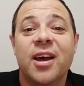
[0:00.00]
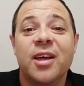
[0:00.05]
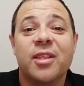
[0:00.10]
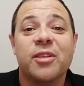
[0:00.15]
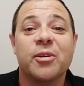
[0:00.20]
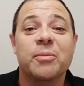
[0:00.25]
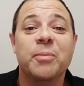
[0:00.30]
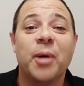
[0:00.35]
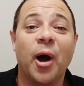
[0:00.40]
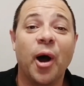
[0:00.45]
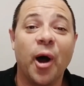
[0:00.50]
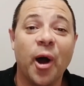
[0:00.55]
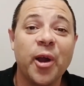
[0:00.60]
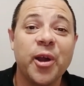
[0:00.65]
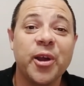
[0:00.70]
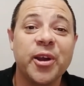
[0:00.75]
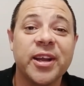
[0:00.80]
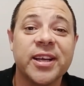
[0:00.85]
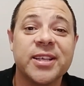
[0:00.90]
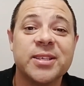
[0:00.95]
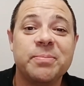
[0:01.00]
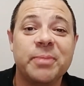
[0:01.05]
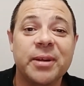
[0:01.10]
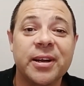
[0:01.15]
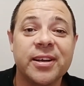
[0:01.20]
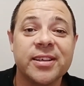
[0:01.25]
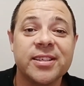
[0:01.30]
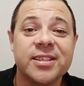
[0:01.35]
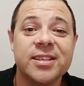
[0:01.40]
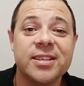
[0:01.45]
through my own
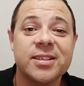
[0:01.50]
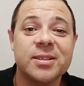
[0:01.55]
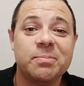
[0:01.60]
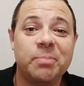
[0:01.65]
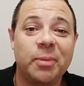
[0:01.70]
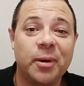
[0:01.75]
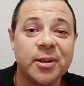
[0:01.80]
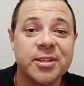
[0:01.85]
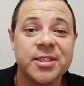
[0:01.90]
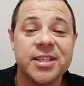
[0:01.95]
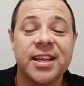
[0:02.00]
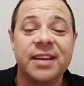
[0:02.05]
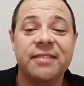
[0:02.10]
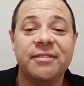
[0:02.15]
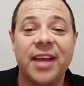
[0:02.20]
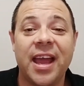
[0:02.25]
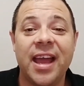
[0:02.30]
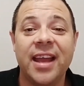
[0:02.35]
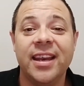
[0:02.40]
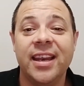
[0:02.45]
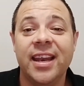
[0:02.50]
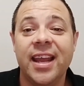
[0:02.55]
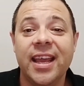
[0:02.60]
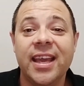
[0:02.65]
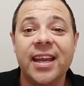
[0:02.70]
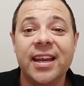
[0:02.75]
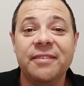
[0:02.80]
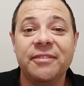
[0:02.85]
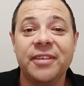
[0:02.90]
experiences, positive and negative.